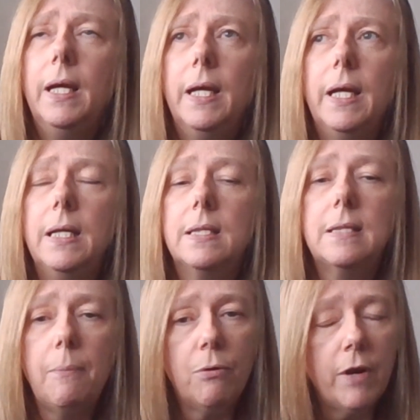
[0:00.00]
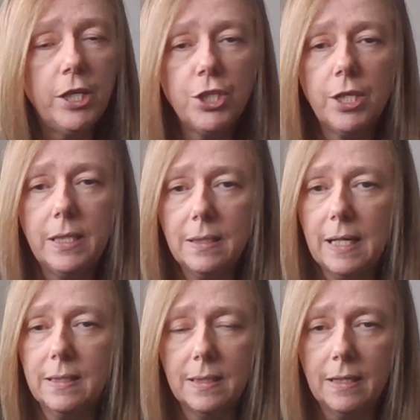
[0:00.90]
is Separation is
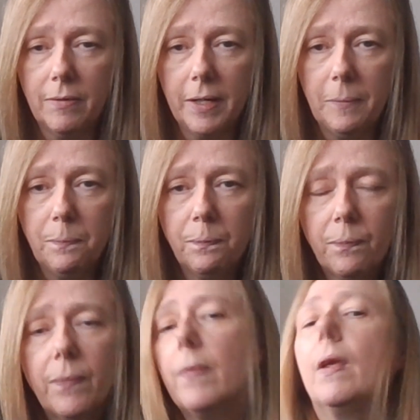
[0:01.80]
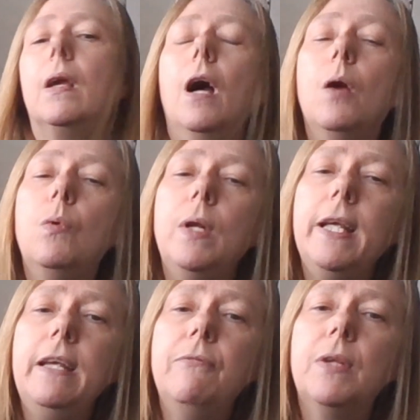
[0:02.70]
Necessary. I will
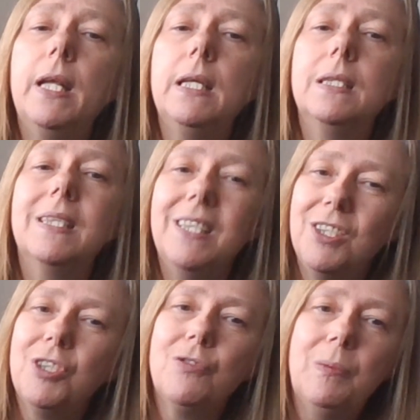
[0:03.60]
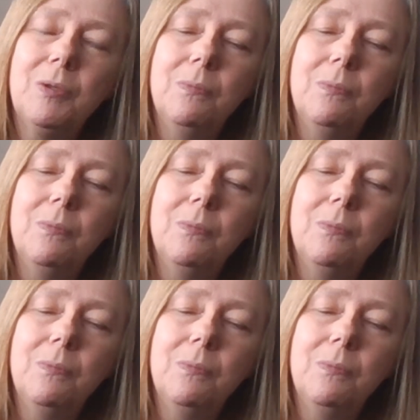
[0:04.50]
leave the links in the description